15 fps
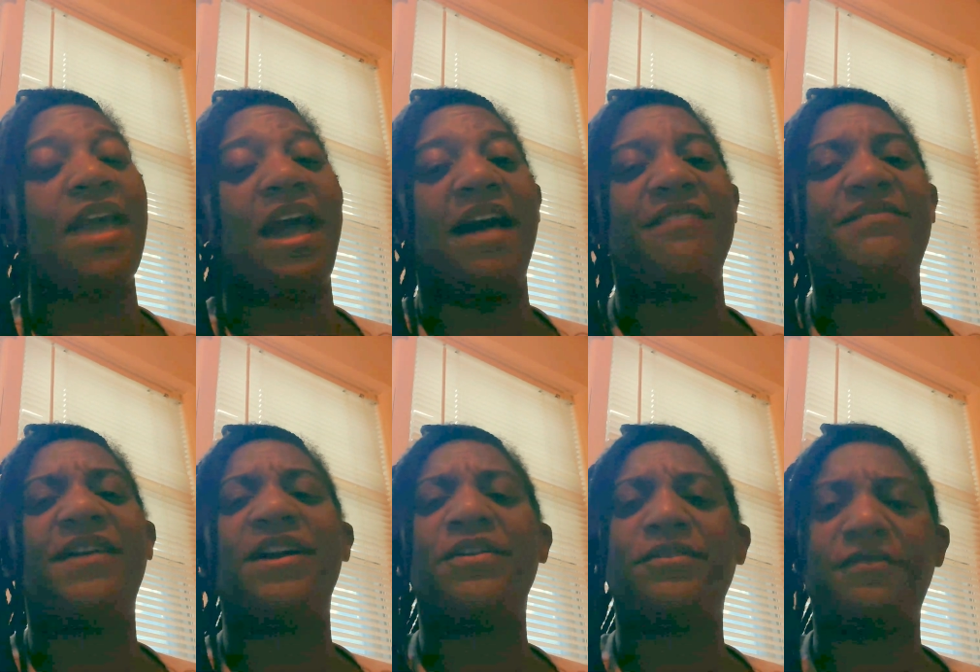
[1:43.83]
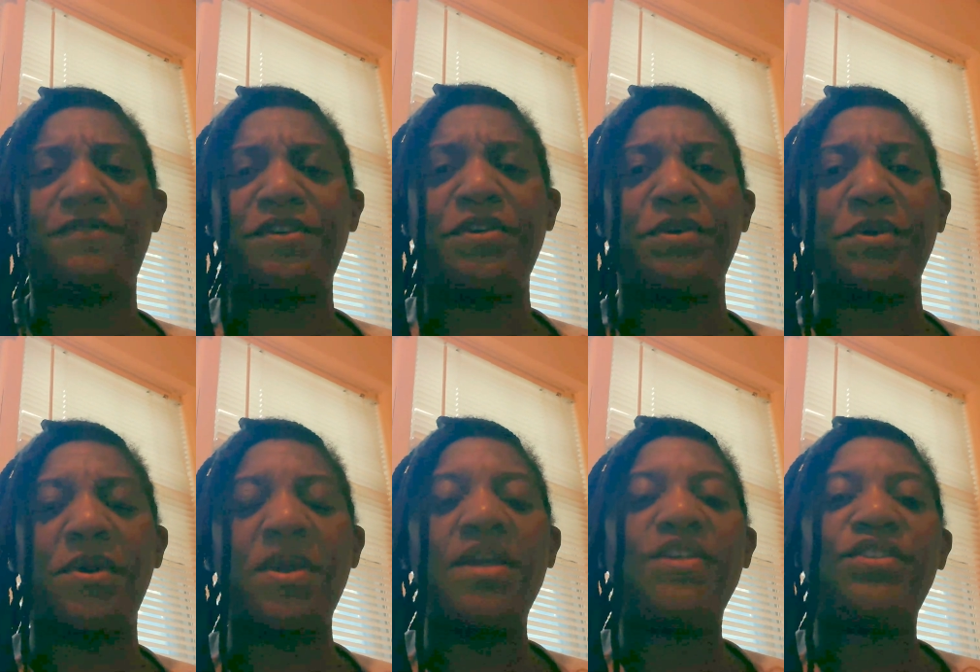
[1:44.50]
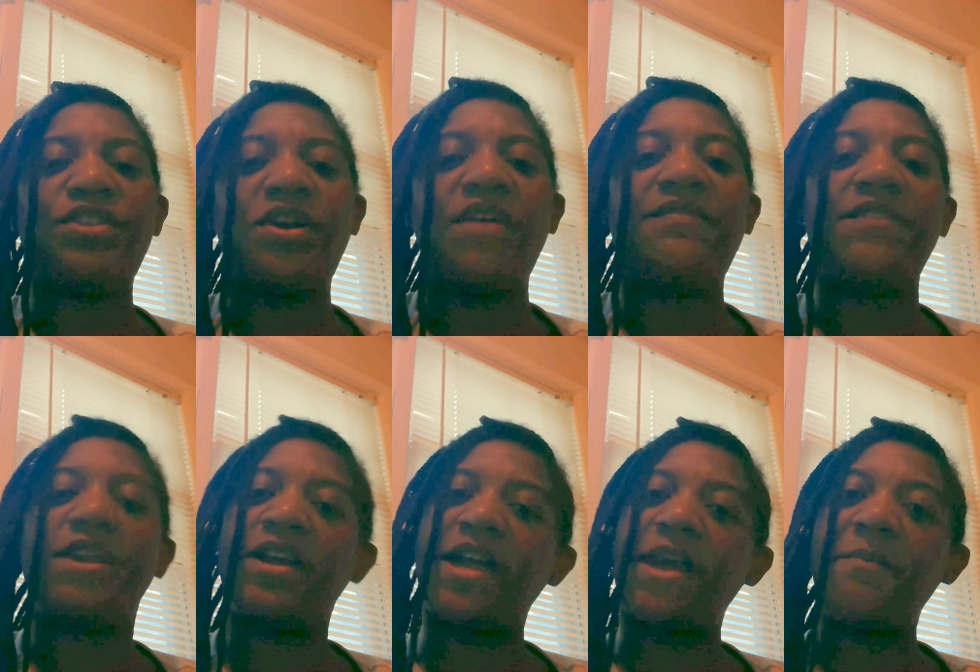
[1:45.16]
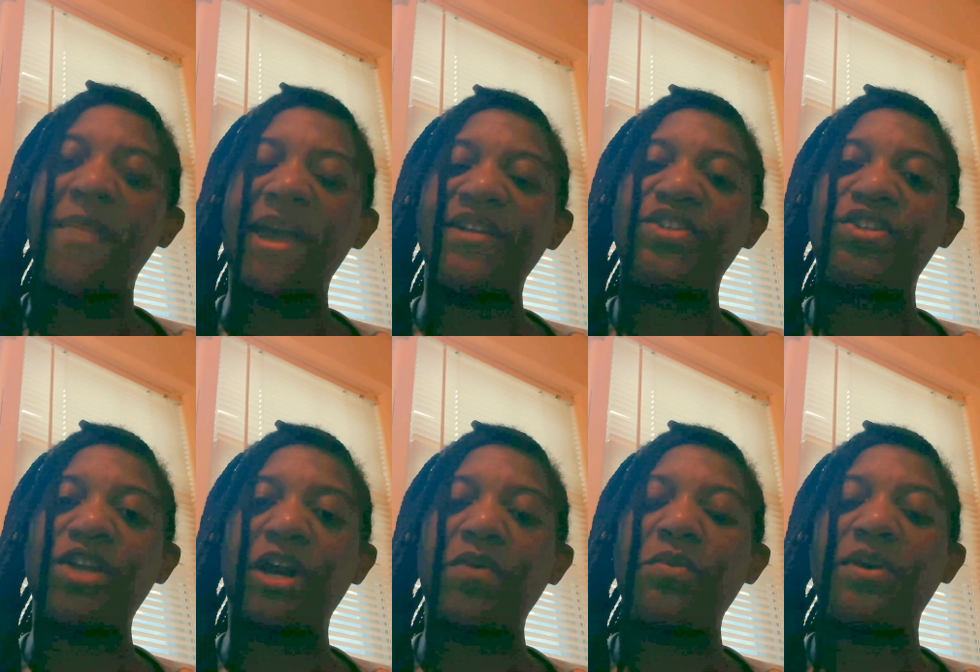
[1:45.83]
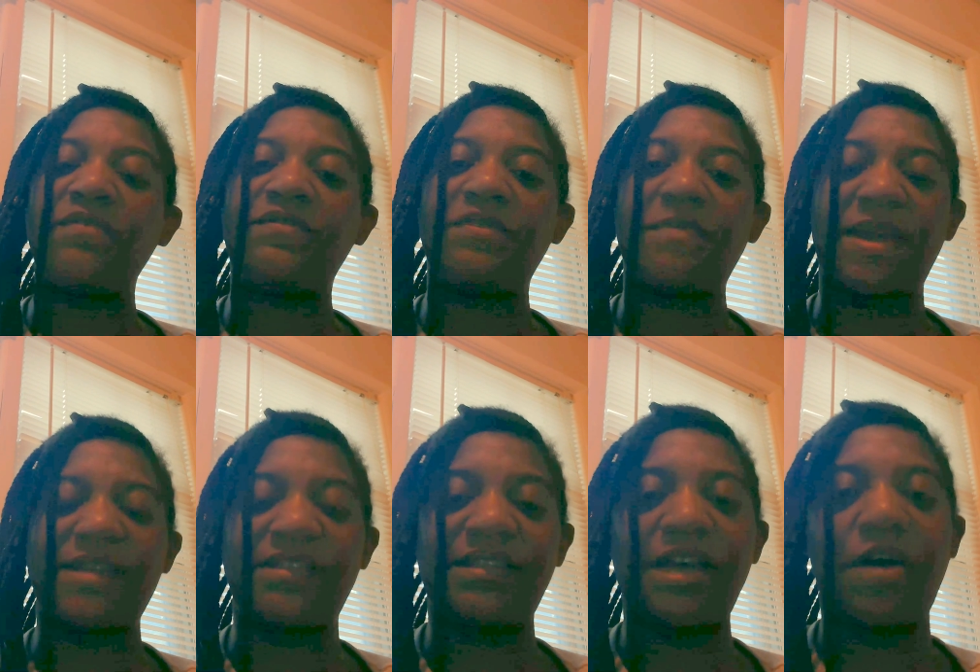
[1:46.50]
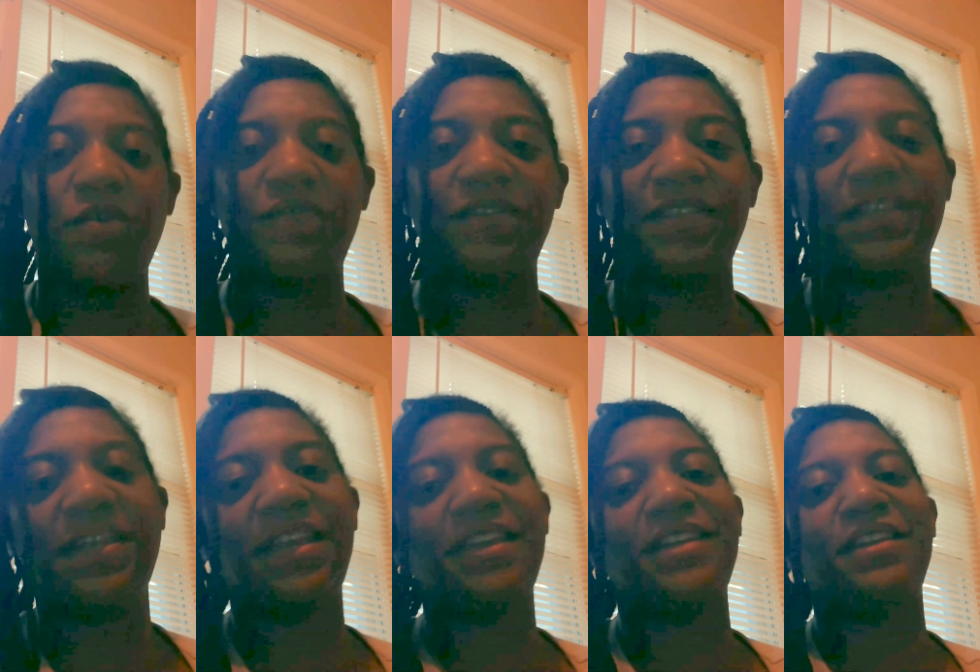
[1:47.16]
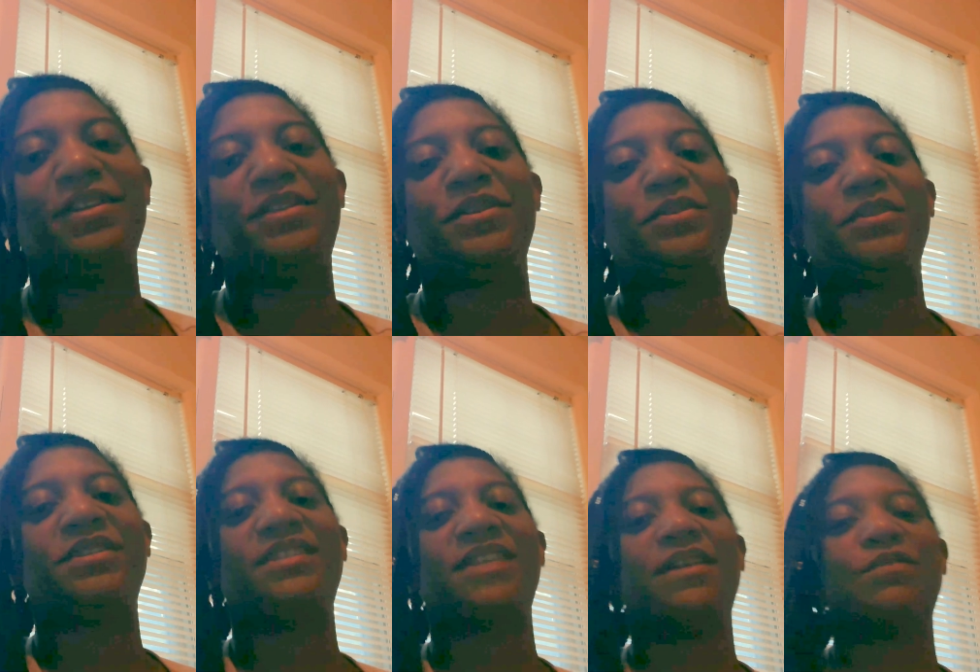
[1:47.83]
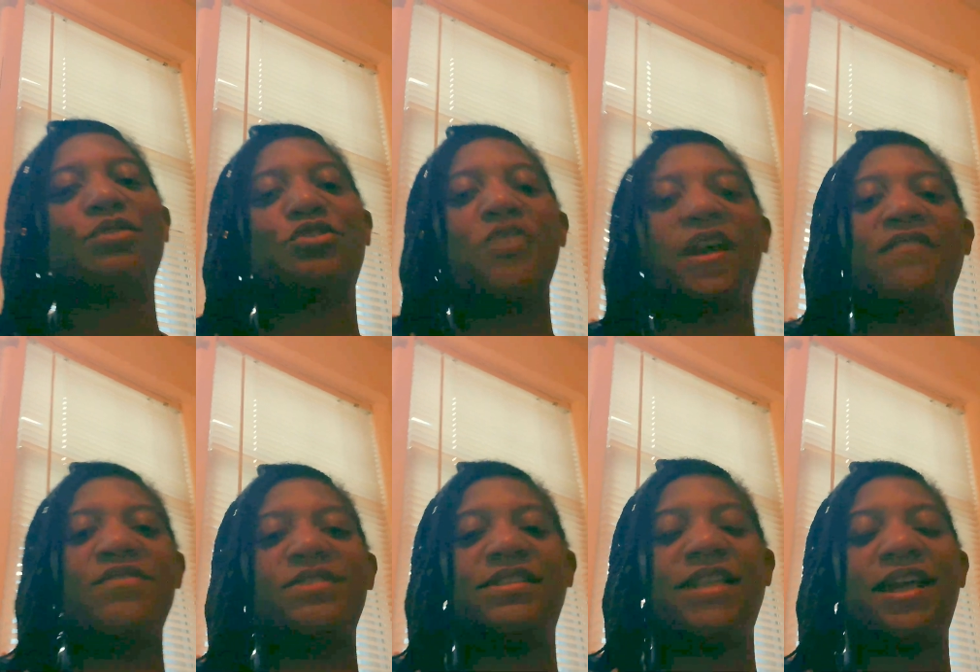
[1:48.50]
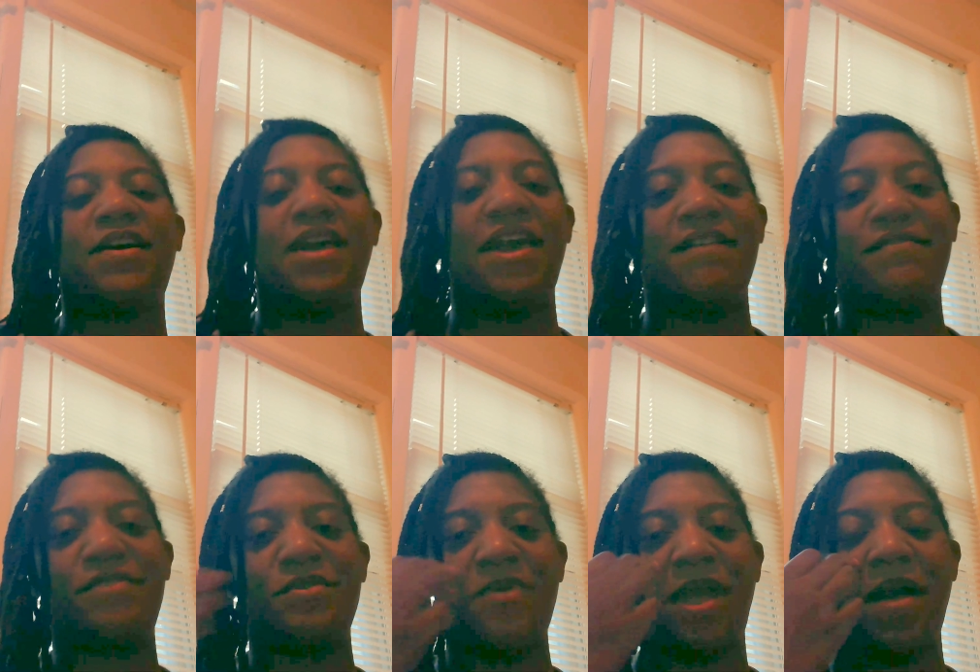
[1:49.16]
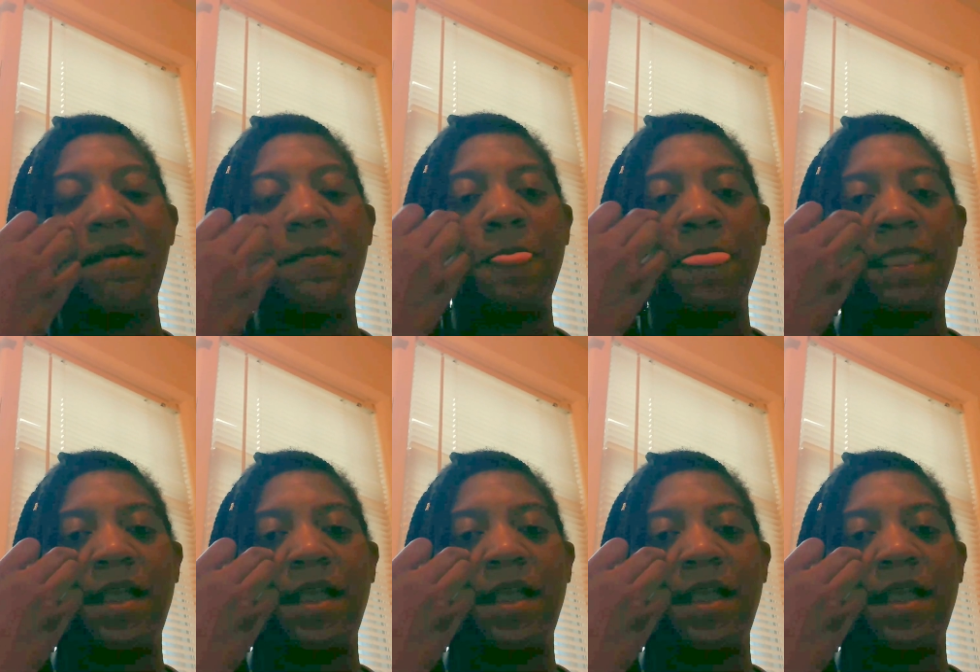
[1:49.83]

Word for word: I found a few, so I figured I might start one for myself and then I can include several travels that i have throughout.